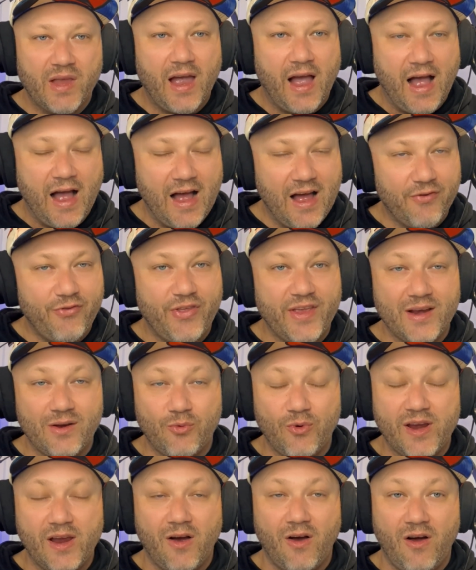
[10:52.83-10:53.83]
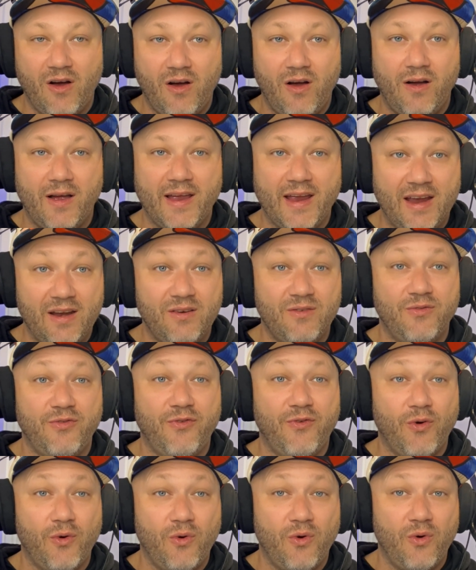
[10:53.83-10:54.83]
I think we are in
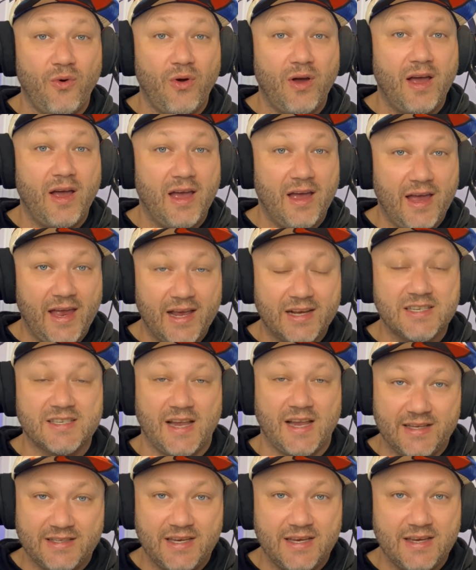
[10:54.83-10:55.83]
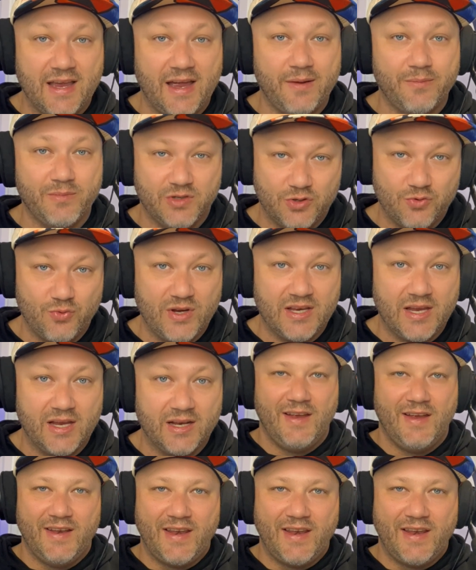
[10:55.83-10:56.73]
for an exciting game this weekend.